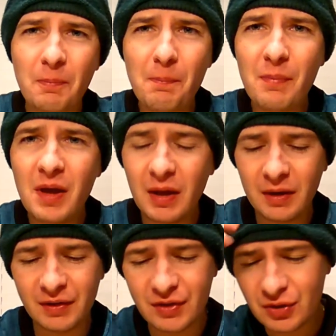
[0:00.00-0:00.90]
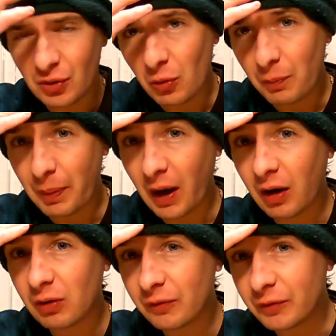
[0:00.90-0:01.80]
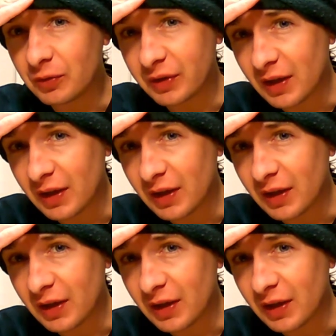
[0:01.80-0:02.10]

Man, it's so powerful,